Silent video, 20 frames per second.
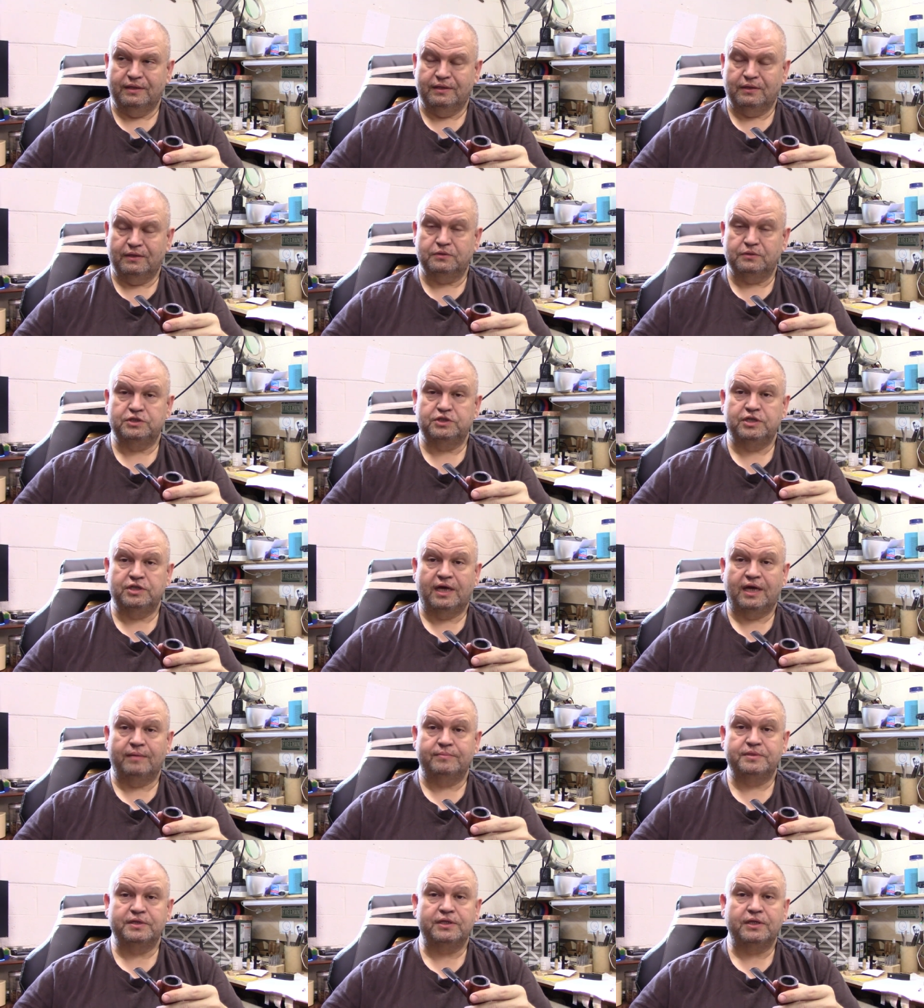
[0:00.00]
those
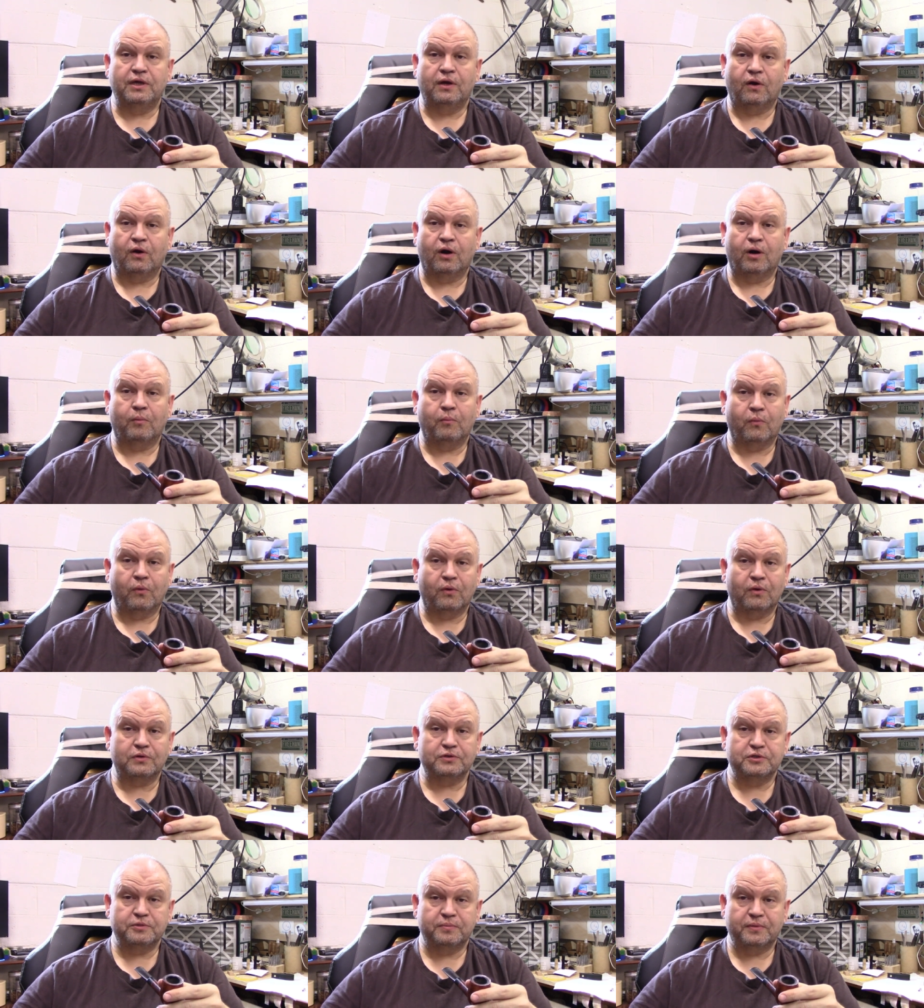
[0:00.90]
jabs in the arm we're
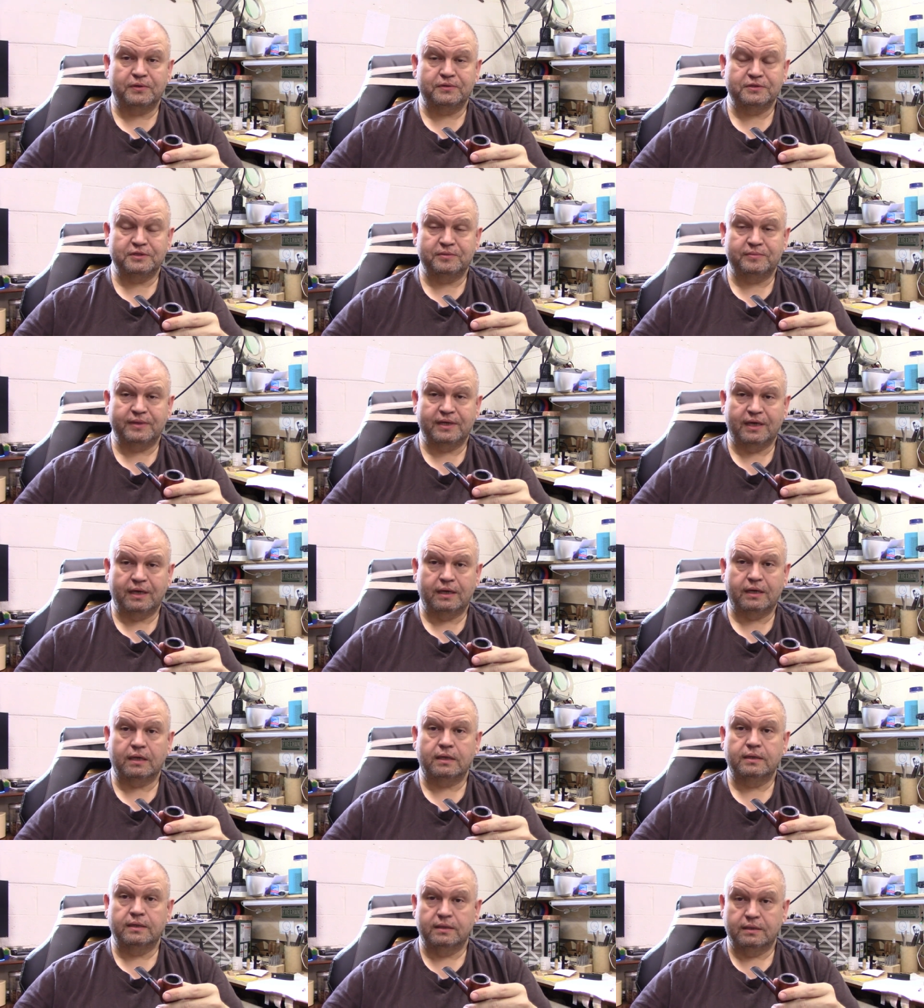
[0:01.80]
all supposed to be
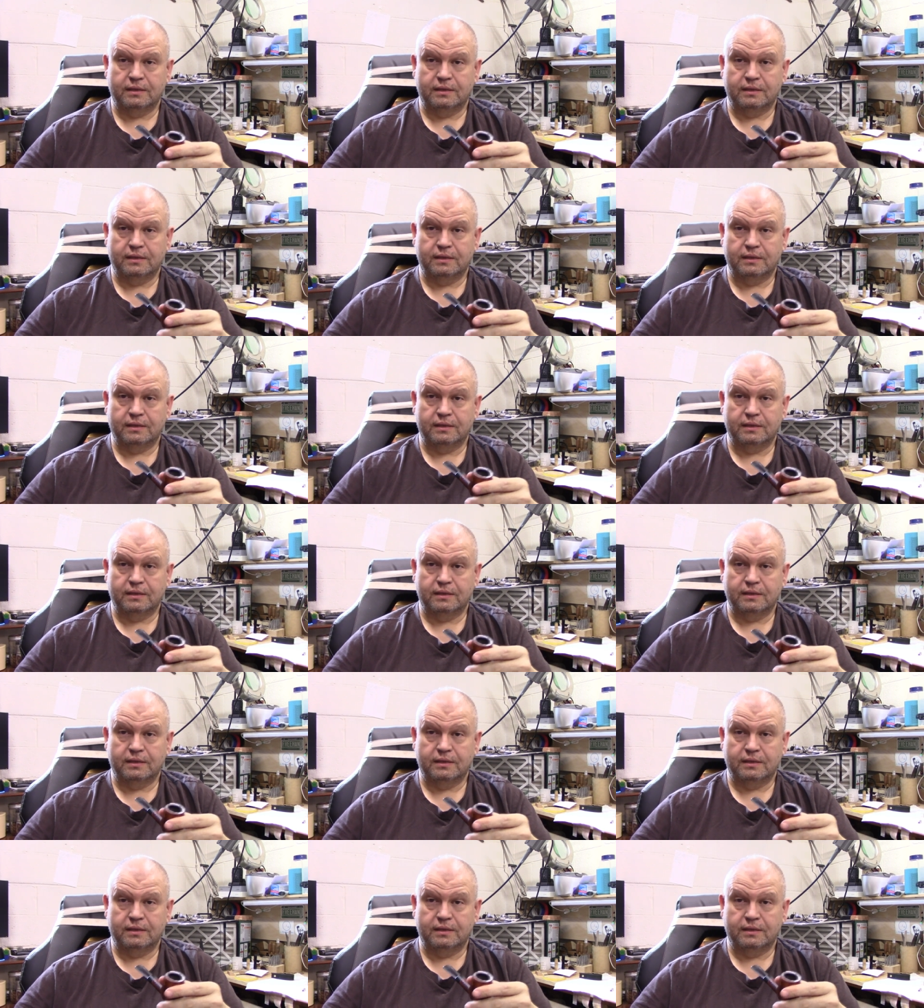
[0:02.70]
getting.